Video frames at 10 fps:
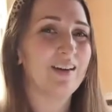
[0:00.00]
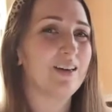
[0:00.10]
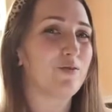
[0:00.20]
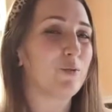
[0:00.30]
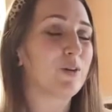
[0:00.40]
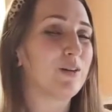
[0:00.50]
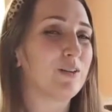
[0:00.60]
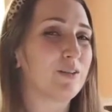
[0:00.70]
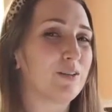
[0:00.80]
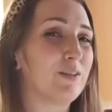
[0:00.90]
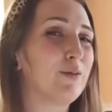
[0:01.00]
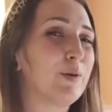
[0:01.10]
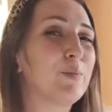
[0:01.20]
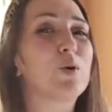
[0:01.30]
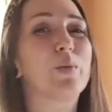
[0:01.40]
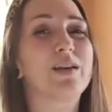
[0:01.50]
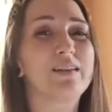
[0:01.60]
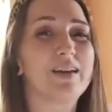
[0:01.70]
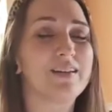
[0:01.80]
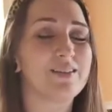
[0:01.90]
If you want to learn a little bit more about
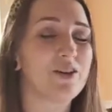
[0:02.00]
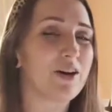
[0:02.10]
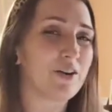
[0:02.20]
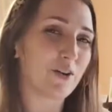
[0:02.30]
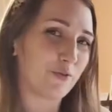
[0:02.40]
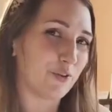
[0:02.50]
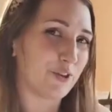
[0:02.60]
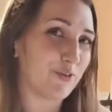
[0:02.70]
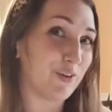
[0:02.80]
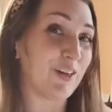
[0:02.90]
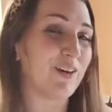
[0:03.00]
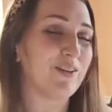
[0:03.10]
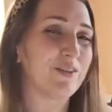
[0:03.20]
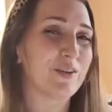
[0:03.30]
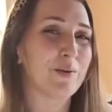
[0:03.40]
that, check out our first video.